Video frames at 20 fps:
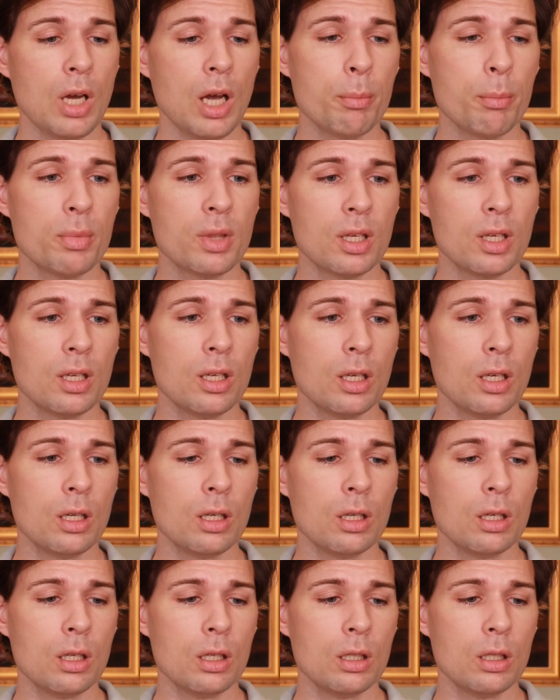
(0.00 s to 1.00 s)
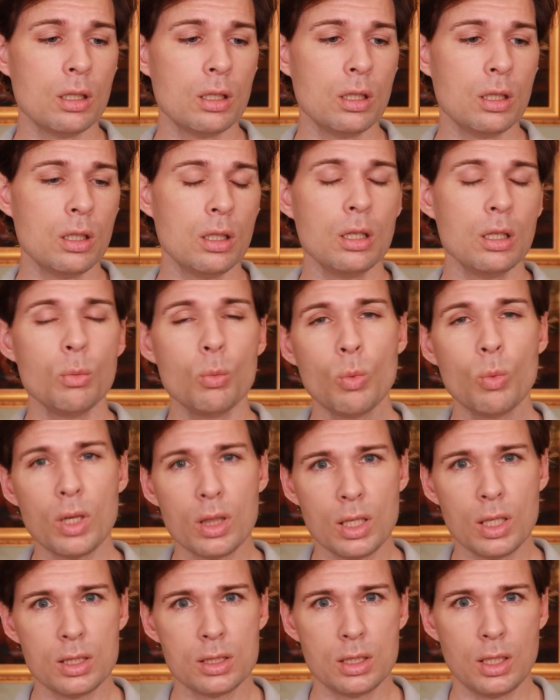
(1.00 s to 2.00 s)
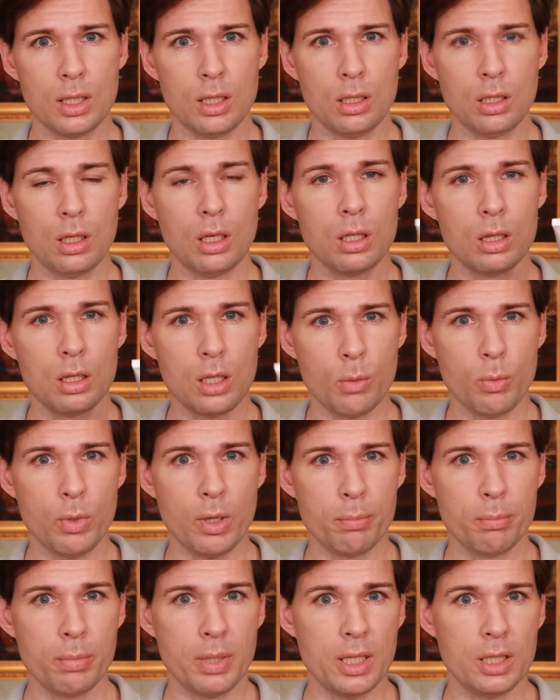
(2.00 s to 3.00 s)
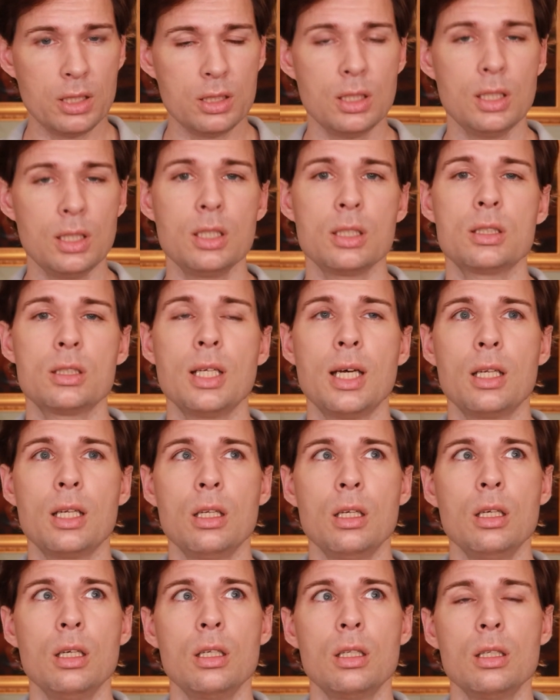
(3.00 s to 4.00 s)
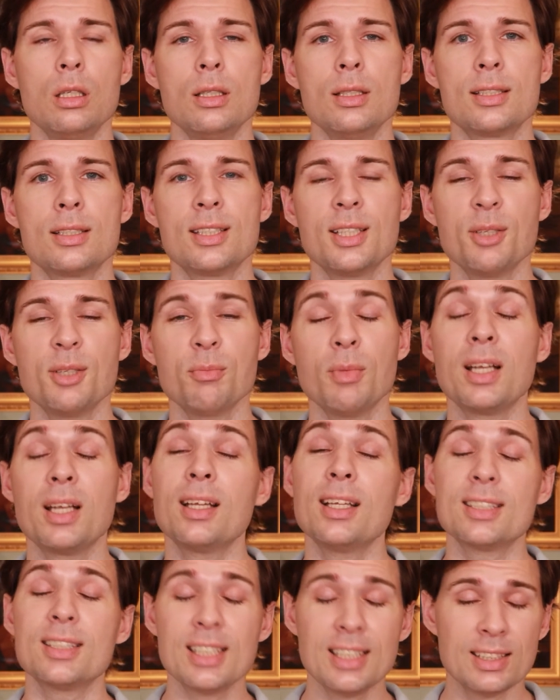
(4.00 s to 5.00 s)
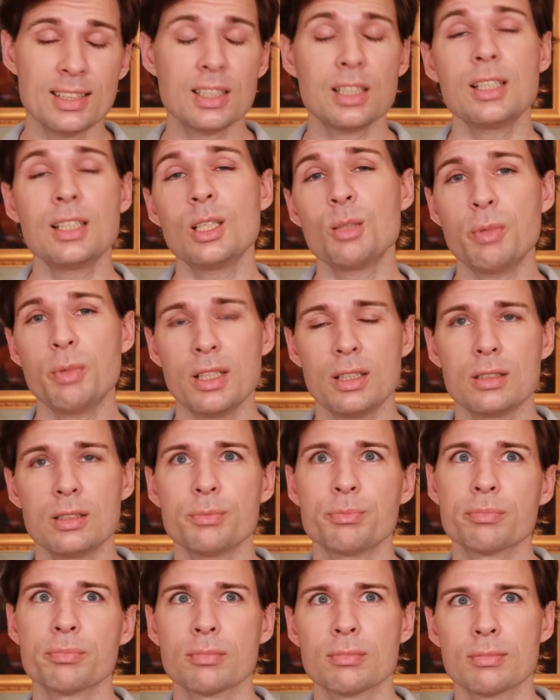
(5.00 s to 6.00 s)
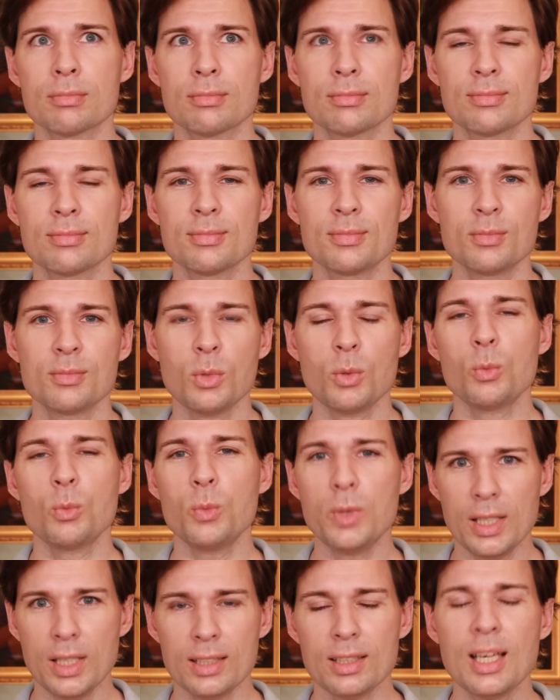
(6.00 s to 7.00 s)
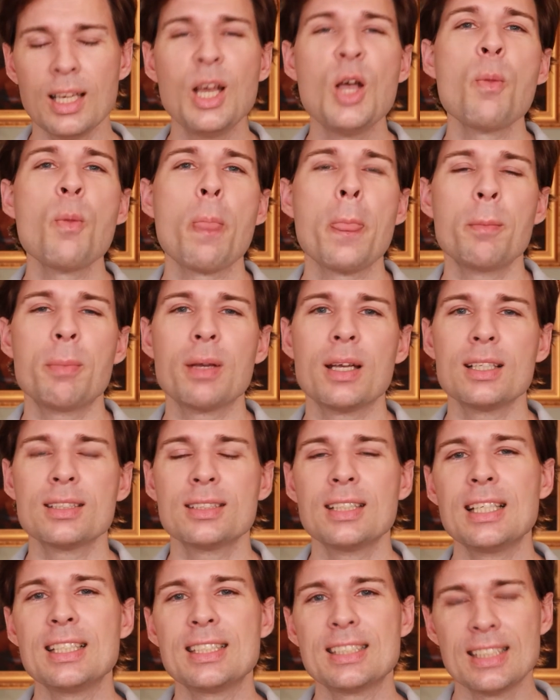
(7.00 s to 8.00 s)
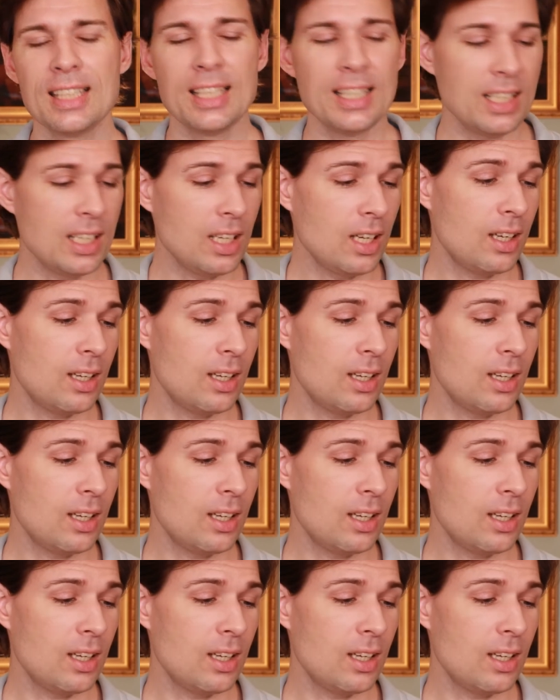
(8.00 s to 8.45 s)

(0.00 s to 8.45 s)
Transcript: thinking what they say on their webpage is that it is, and it's a little bit weird, because they say,